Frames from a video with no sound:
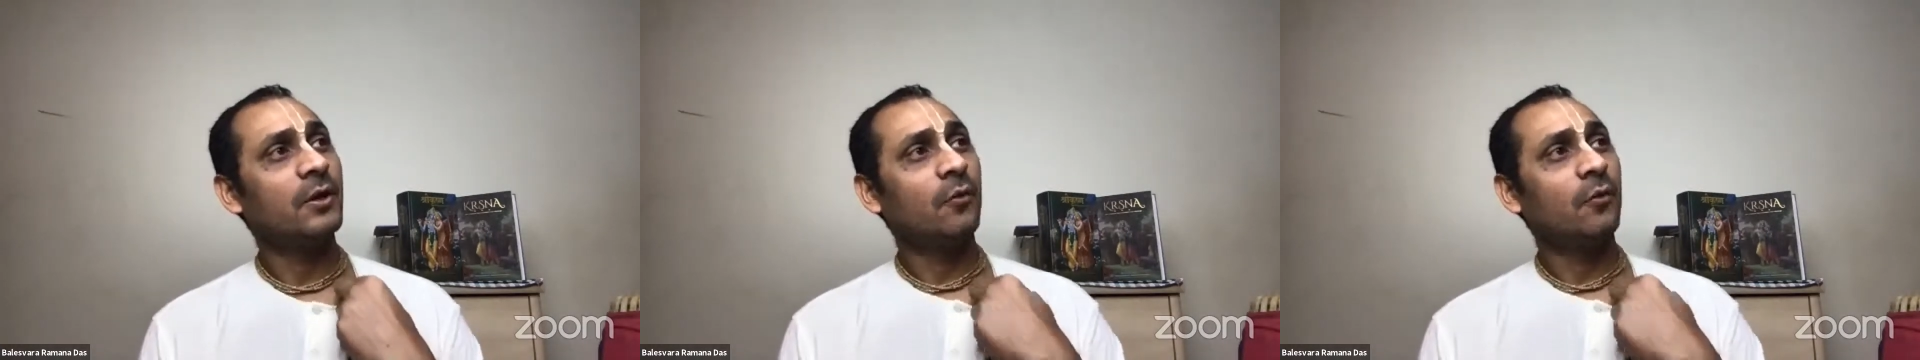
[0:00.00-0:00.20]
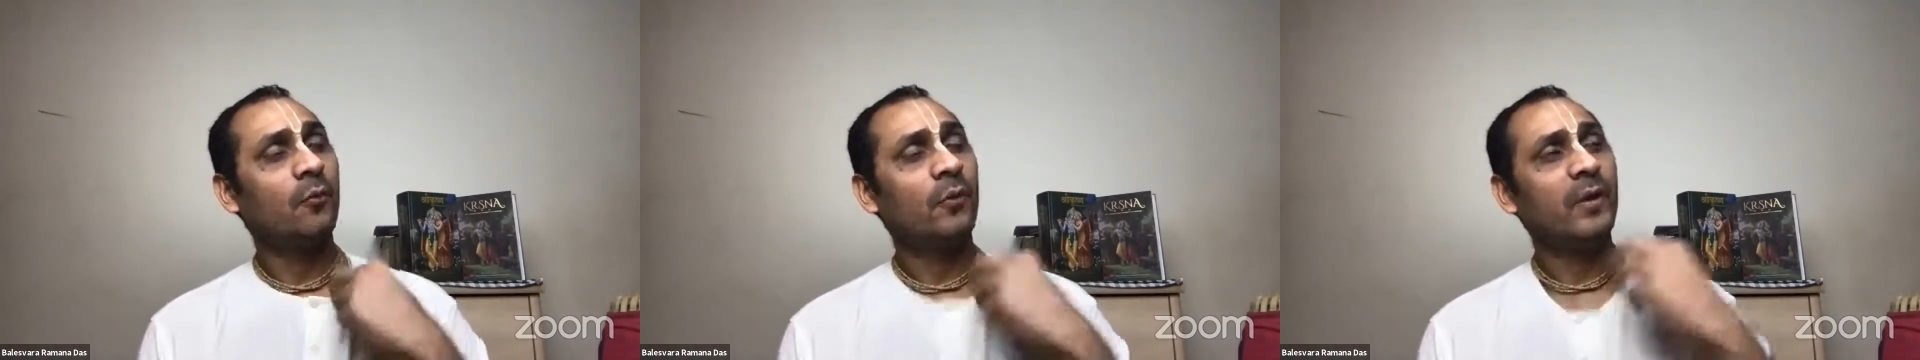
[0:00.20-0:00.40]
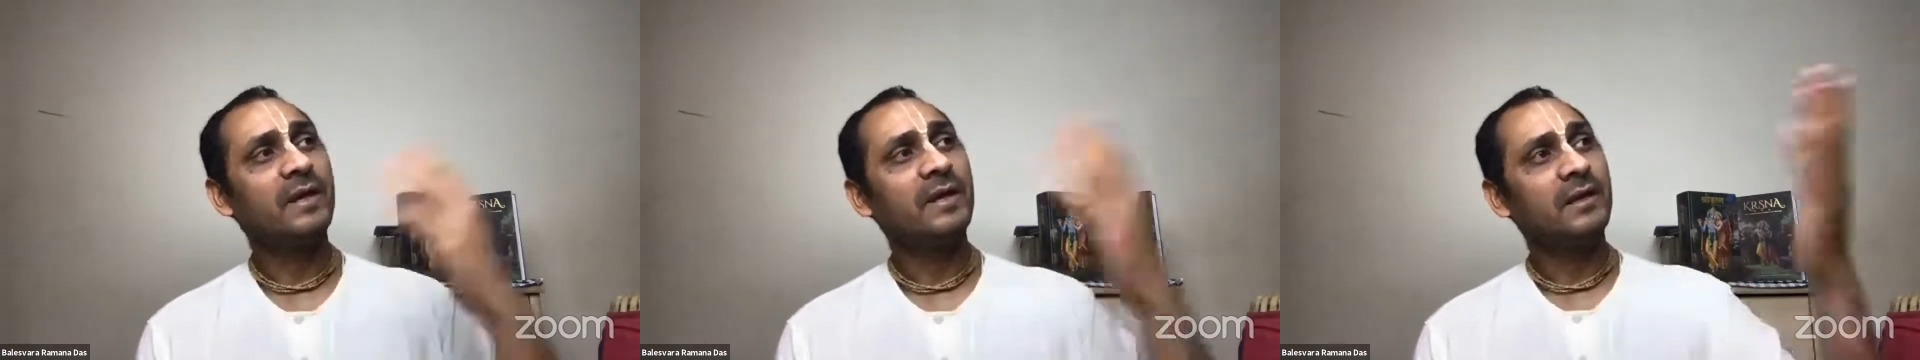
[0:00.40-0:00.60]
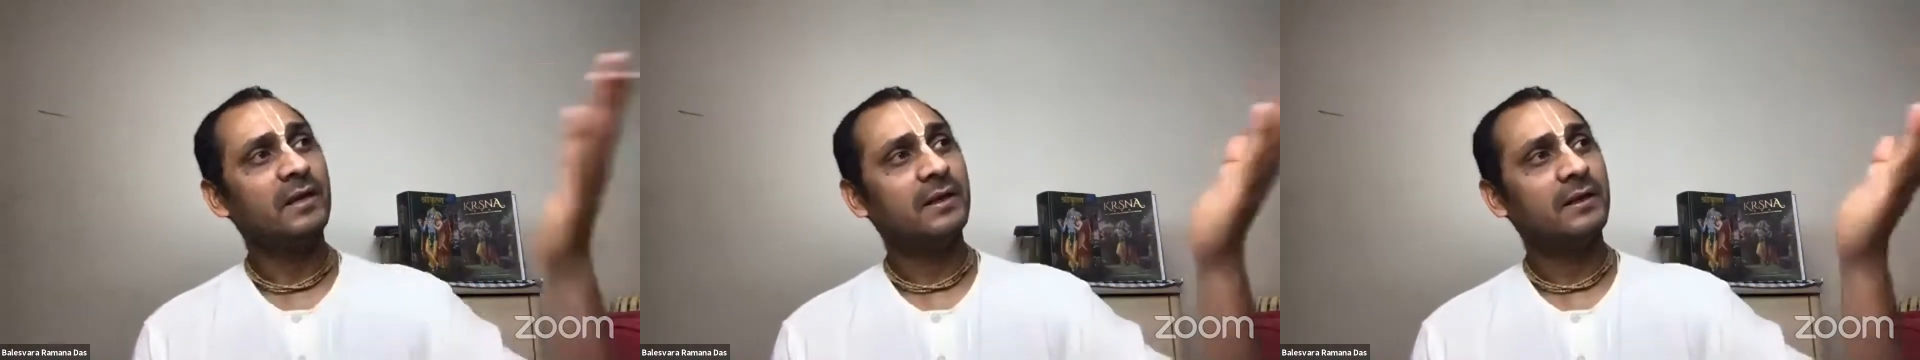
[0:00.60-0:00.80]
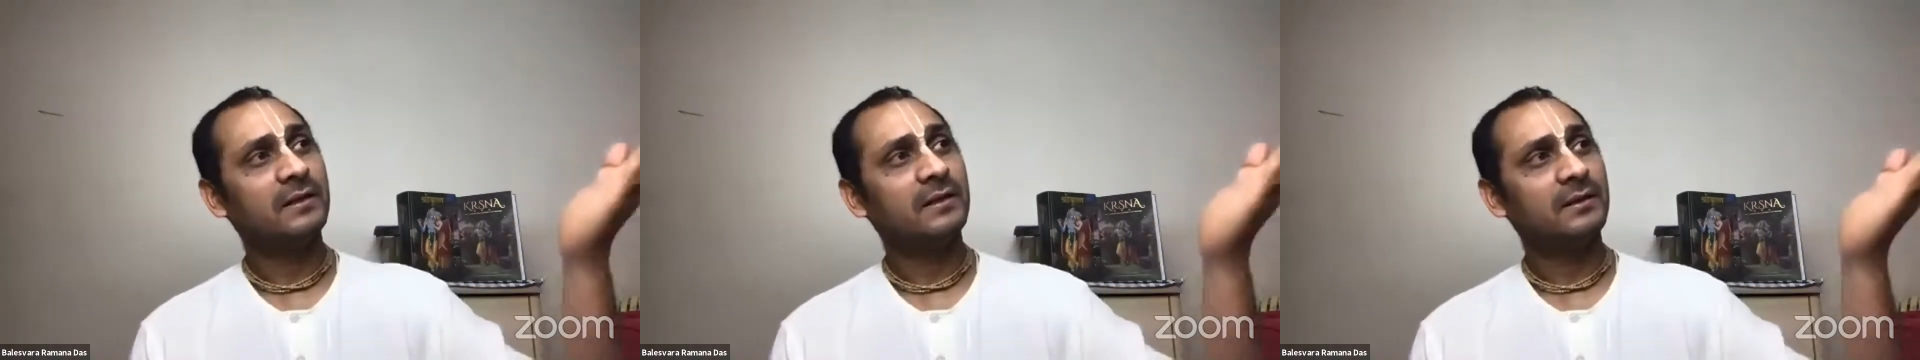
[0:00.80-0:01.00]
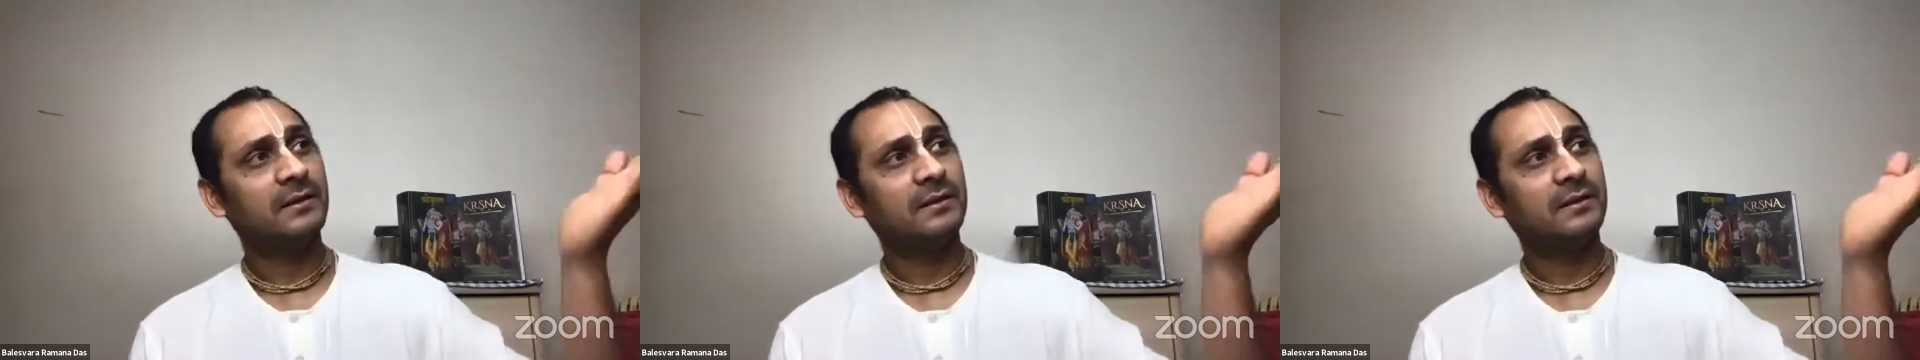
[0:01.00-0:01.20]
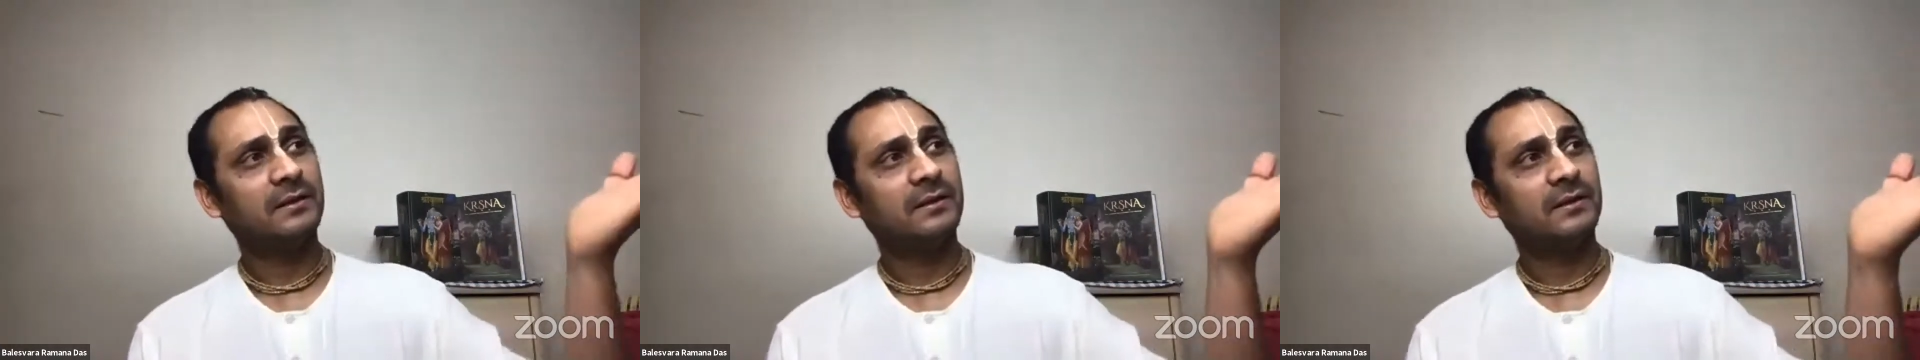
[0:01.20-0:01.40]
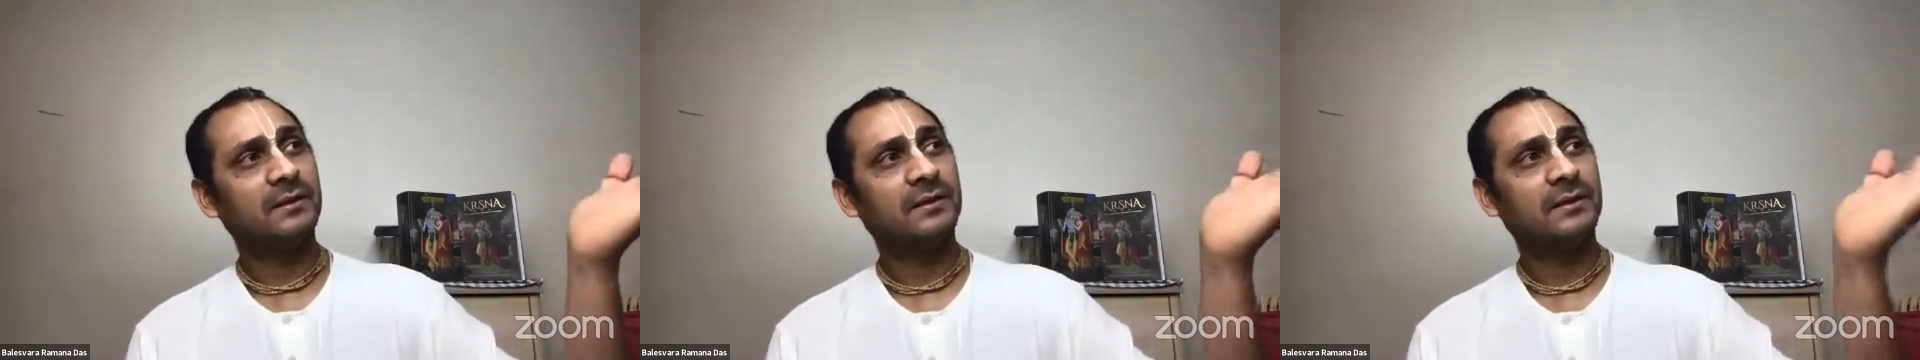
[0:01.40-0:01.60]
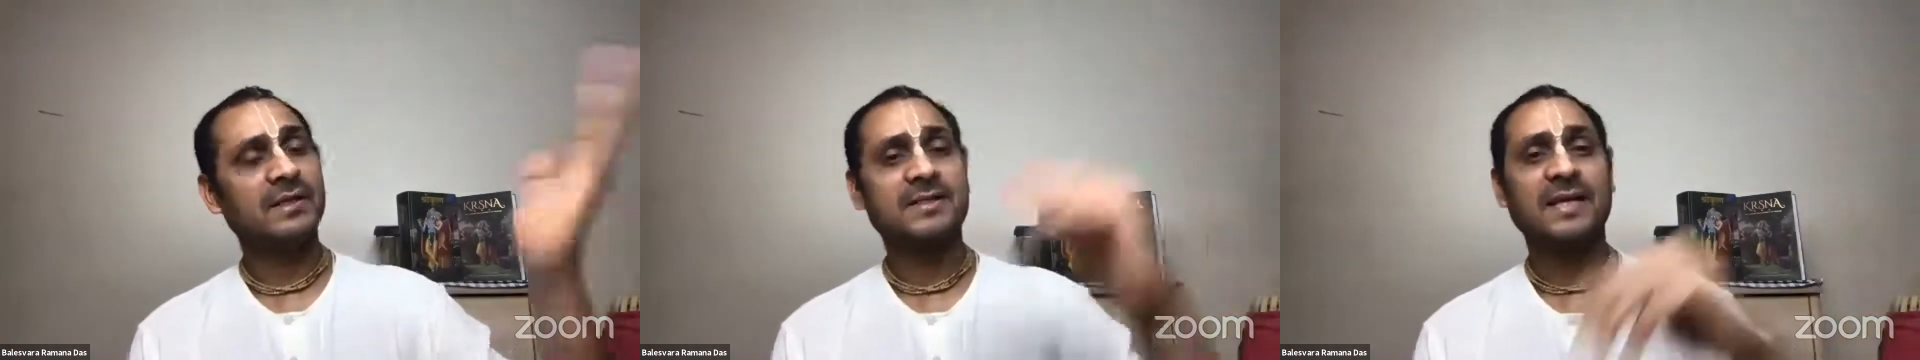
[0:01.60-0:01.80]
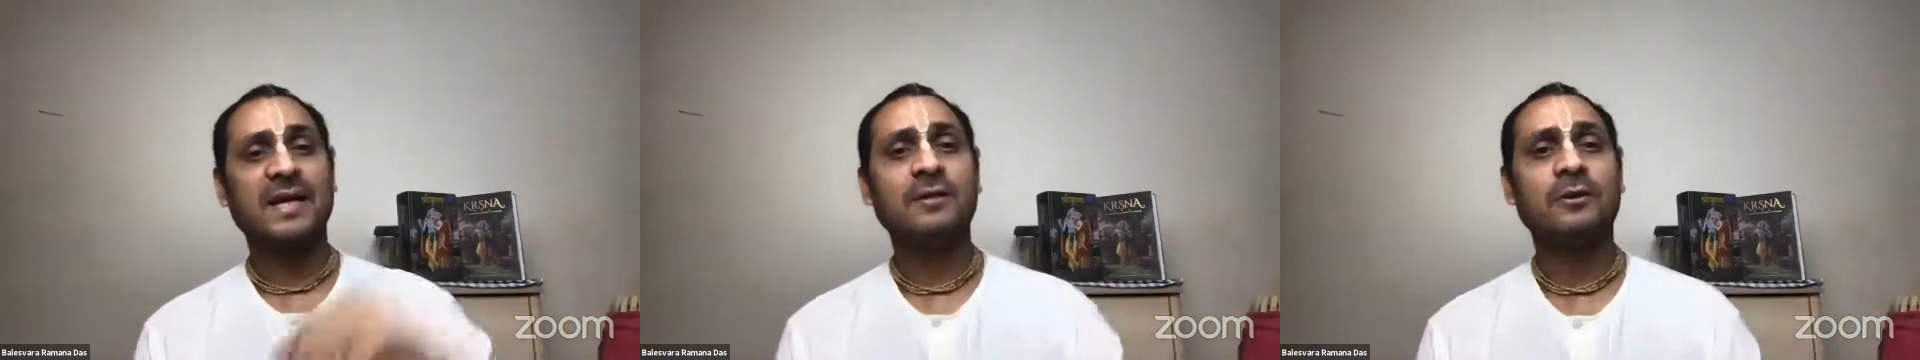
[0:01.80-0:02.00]
when the
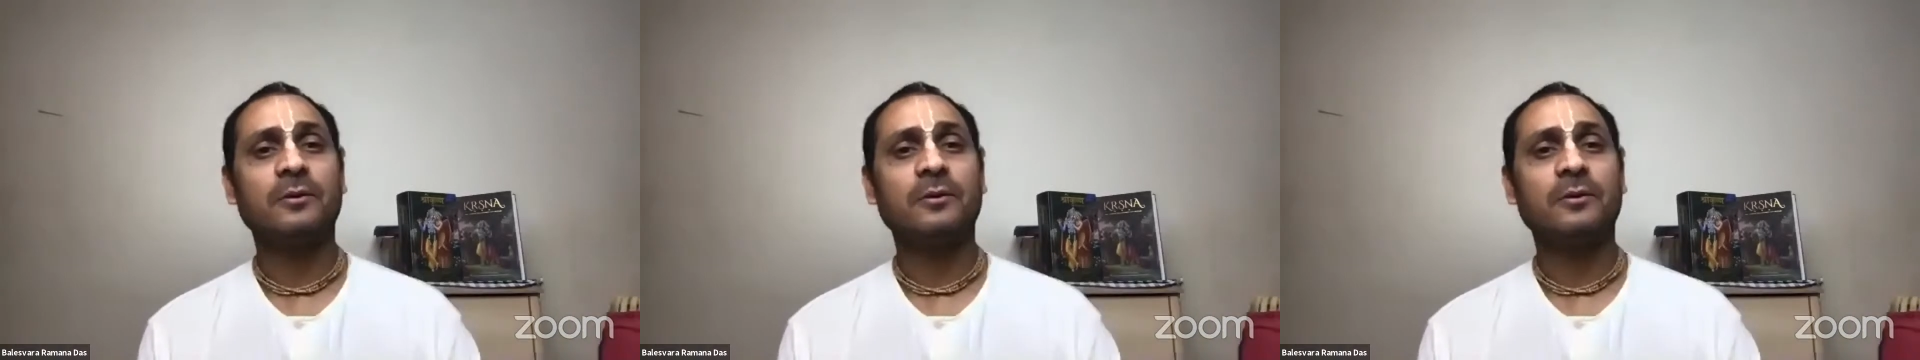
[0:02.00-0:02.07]
side